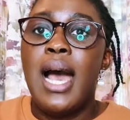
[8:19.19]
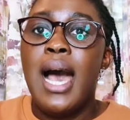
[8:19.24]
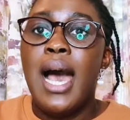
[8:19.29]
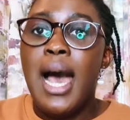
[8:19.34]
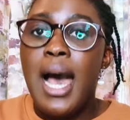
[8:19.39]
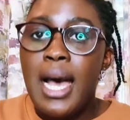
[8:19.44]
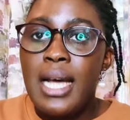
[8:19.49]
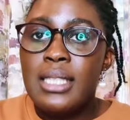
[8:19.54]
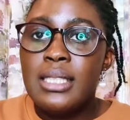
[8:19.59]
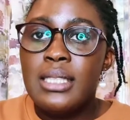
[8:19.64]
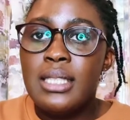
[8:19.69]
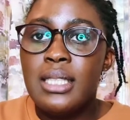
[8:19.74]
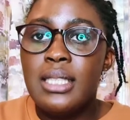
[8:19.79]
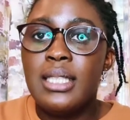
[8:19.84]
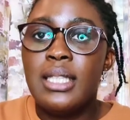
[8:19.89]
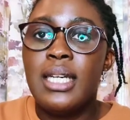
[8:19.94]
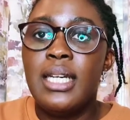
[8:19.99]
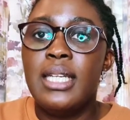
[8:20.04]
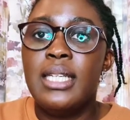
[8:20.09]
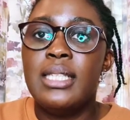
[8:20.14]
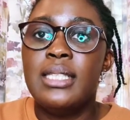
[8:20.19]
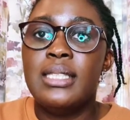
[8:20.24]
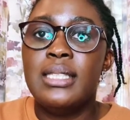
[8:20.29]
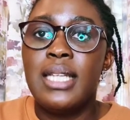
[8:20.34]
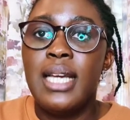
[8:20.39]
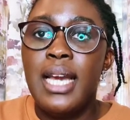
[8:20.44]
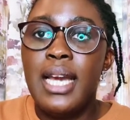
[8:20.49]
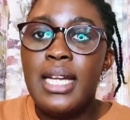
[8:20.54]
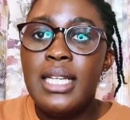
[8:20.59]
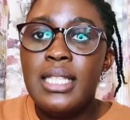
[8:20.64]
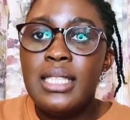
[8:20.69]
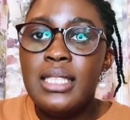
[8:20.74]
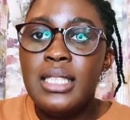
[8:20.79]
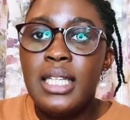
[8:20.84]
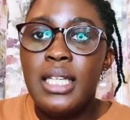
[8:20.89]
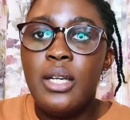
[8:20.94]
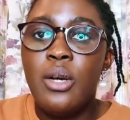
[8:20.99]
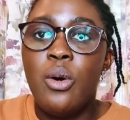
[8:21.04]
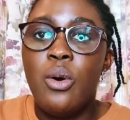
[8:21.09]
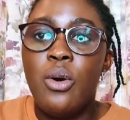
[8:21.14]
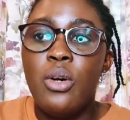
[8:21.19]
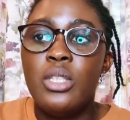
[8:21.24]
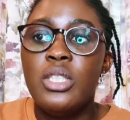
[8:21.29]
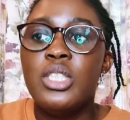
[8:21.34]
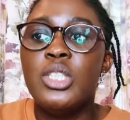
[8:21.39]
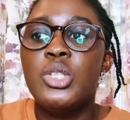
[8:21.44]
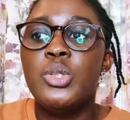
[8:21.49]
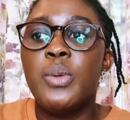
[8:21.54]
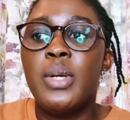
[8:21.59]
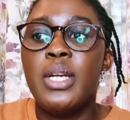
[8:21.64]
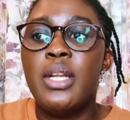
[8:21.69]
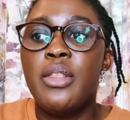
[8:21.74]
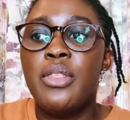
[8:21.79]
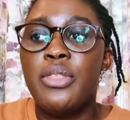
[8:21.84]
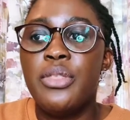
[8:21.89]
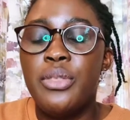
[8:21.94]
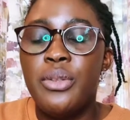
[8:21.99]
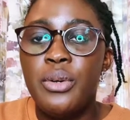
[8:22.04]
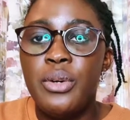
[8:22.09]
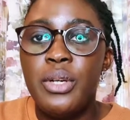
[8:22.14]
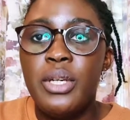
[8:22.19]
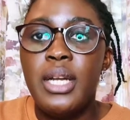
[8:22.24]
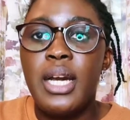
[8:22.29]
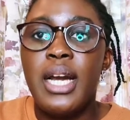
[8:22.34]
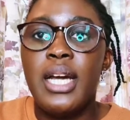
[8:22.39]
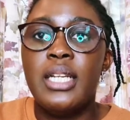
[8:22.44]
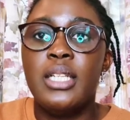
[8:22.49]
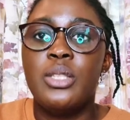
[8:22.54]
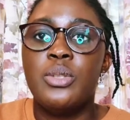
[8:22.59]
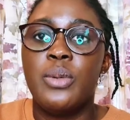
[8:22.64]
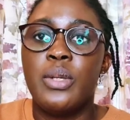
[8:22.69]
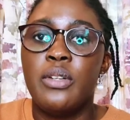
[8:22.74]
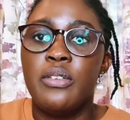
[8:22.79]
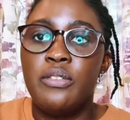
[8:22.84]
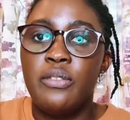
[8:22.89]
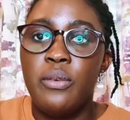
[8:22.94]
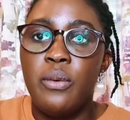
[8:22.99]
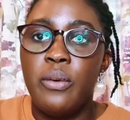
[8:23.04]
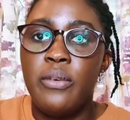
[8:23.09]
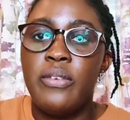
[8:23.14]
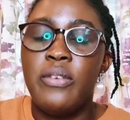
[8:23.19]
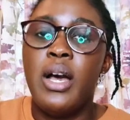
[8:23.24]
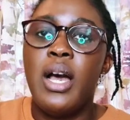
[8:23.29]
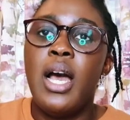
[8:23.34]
and it is ending on the 23rd and the 24th.